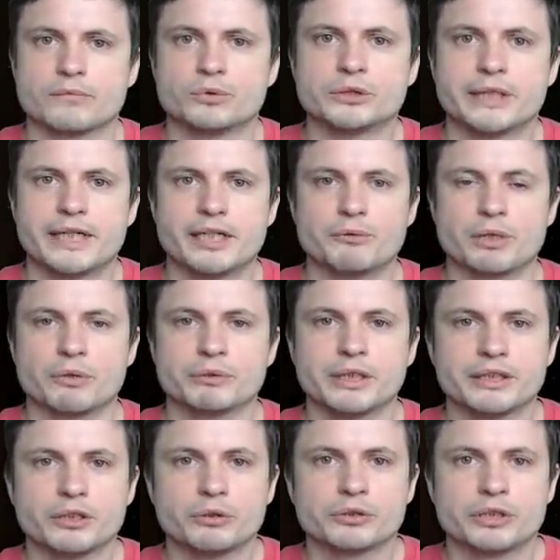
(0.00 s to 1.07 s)
Well, anyway, on
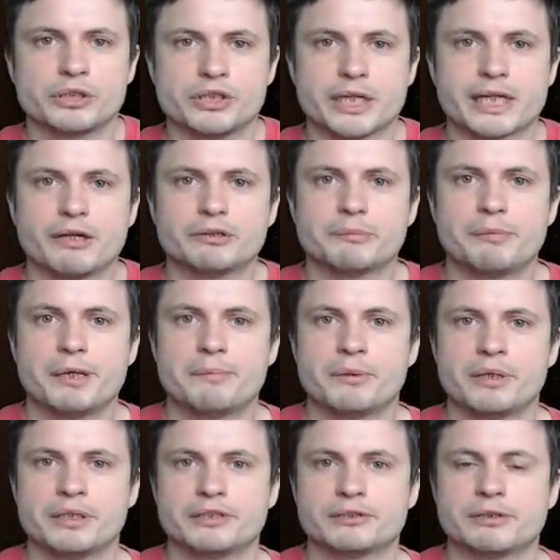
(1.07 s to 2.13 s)
that note, check out the
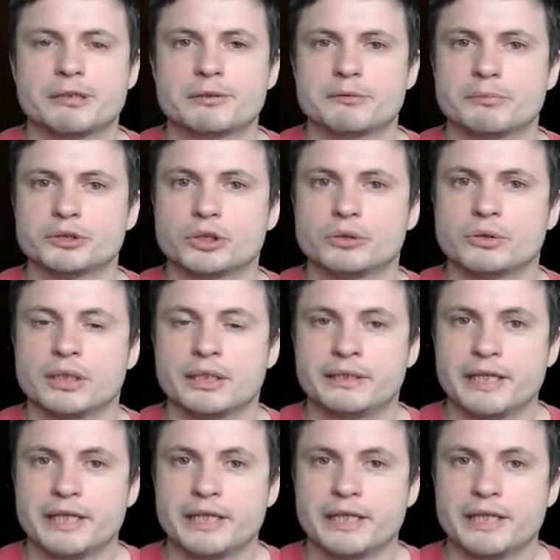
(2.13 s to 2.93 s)
paper in the description below.